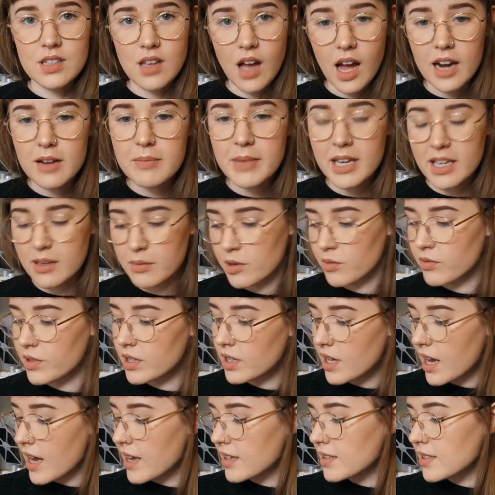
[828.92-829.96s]
is kind of making me
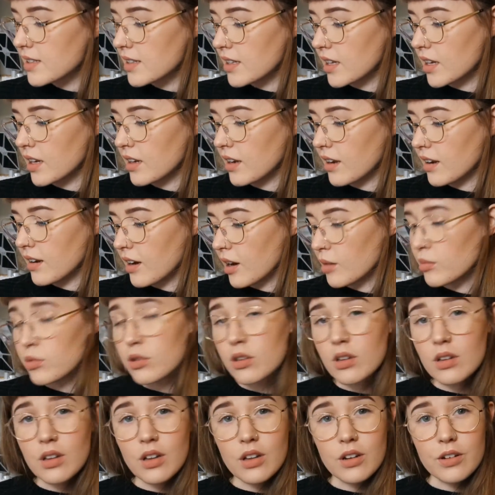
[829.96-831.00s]
realize that I
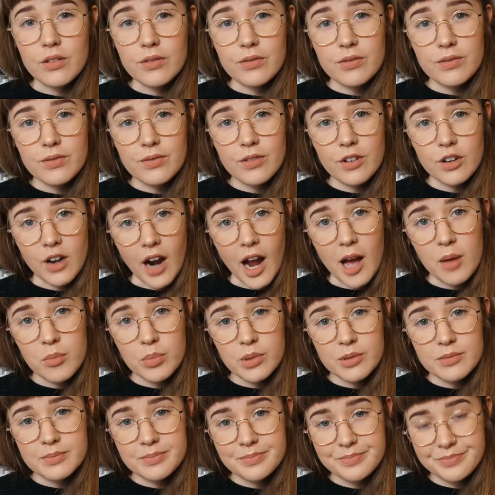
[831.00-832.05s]
bought a lot of
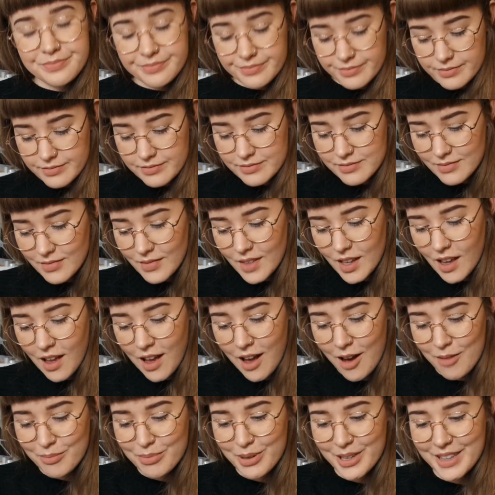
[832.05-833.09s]
crap.
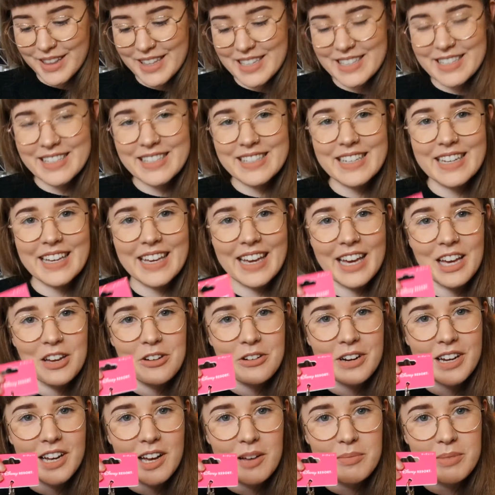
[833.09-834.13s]
But this is a
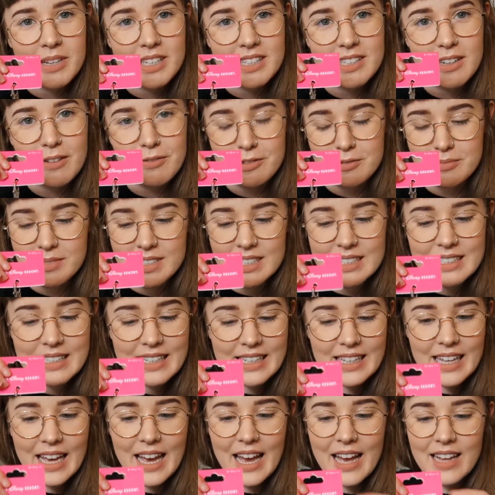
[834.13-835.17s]
keyring I picked up from
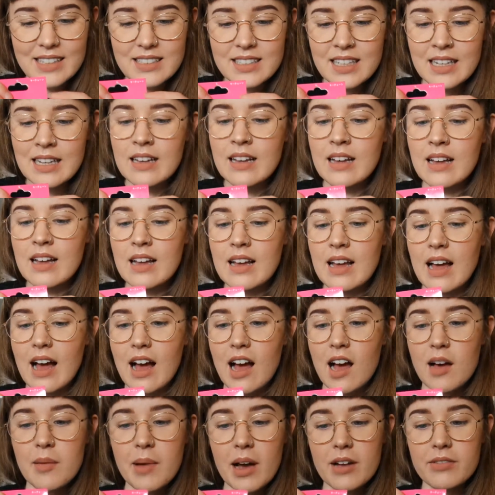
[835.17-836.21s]
Disneyland.
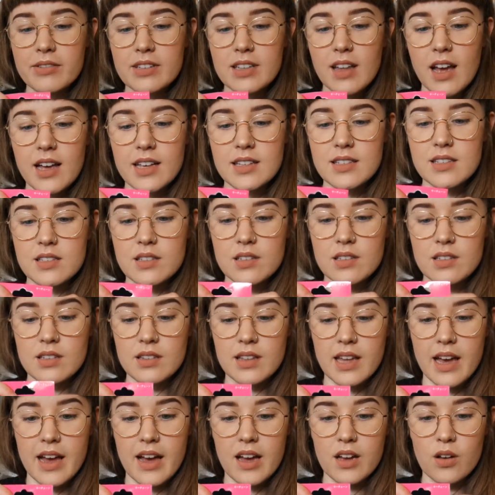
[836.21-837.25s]
I
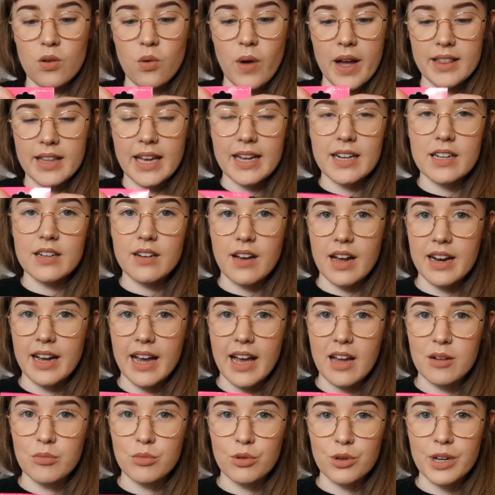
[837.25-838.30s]
realized that quite late at night I
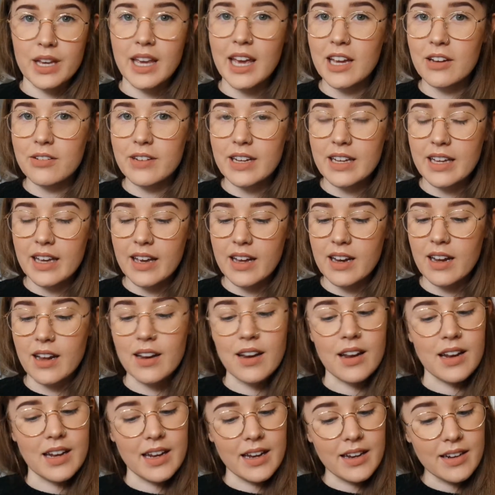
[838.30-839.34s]
hadn't bought a keyring yet,
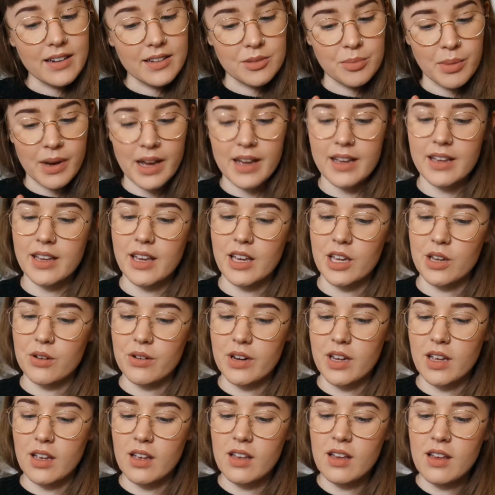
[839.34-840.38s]
and I needed to buy a
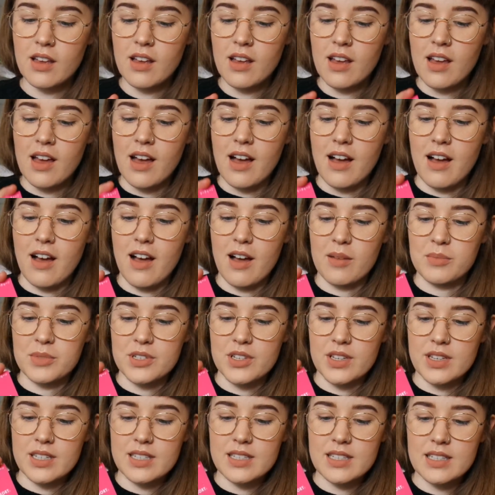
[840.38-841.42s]
keyring.
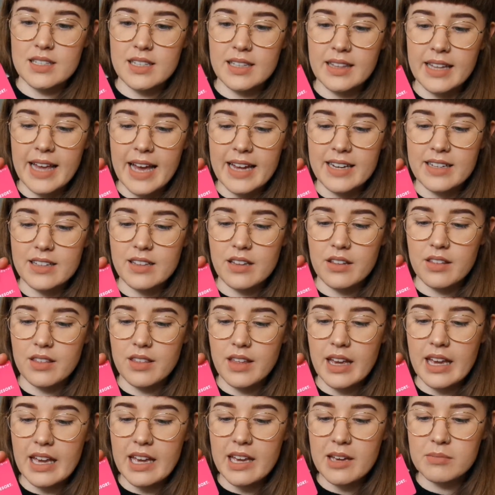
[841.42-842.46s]
So this is Aladdin
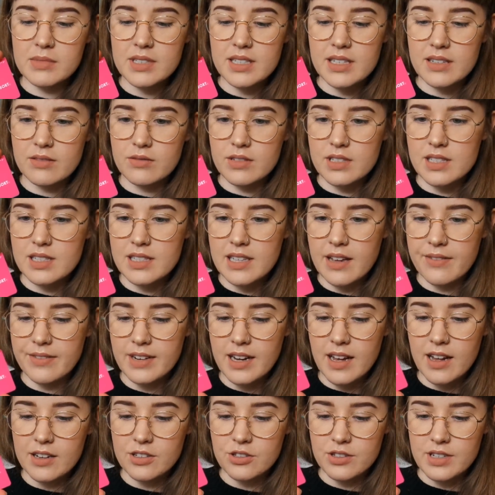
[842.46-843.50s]
themed. It was
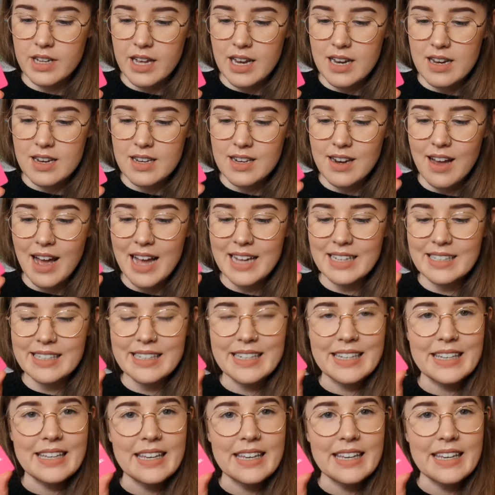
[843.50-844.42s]
790